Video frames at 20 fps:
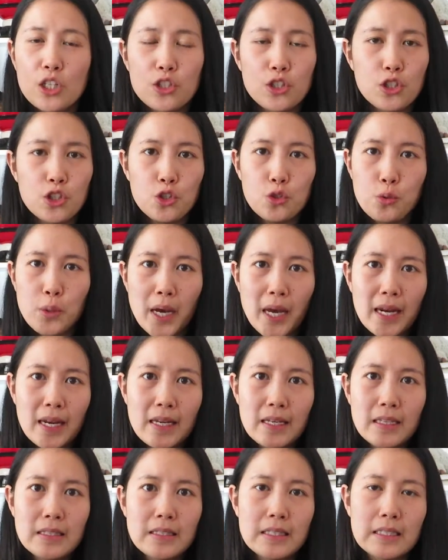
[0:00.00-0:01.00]
just
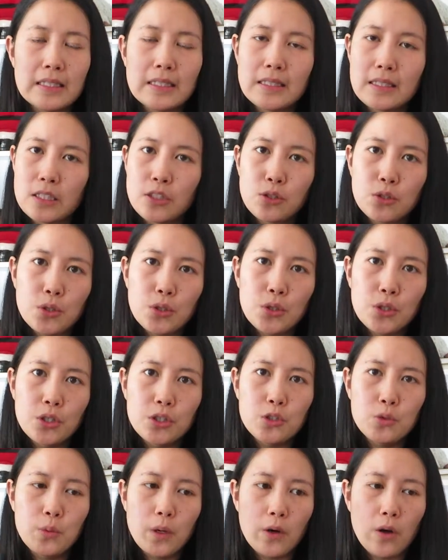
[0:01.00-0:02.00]
creating this
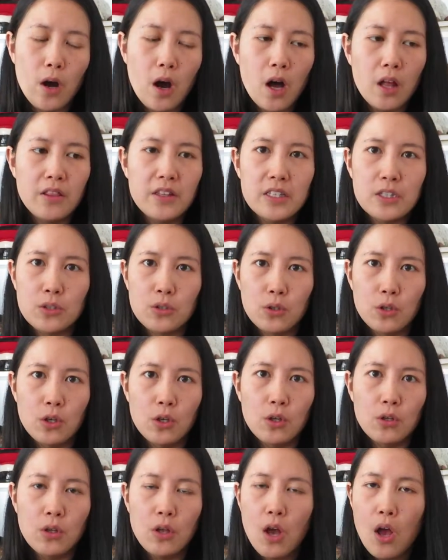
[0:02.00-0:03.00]
sisterhood where all these
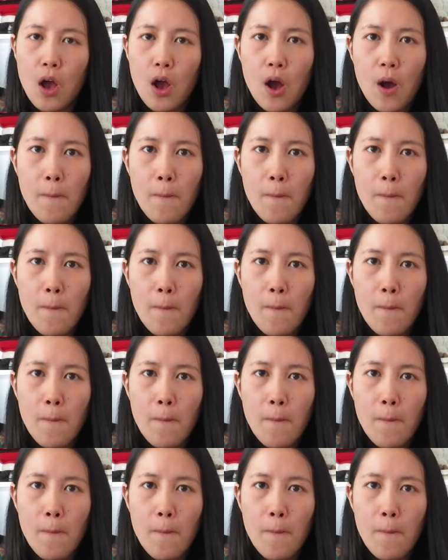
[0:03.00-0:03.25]
girls